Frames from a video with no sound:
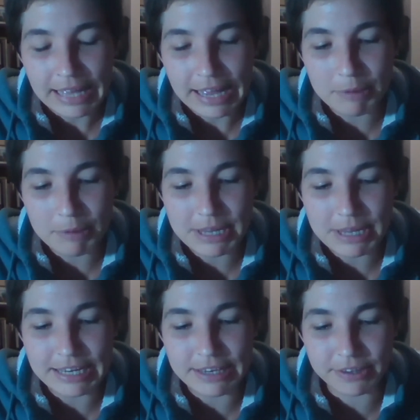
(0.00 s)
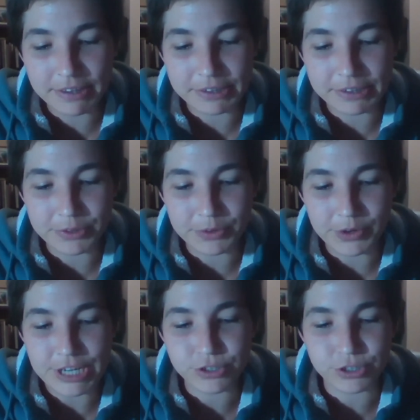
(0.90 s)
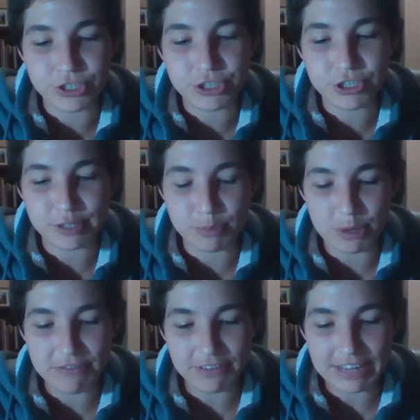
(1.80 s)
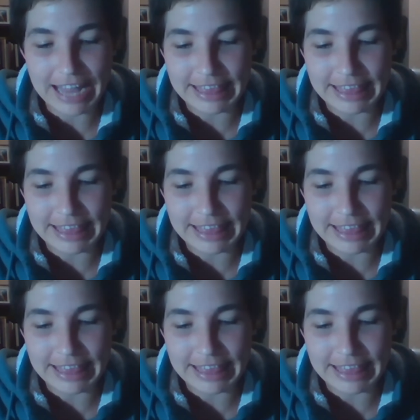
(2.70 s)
um, in the research just briefly,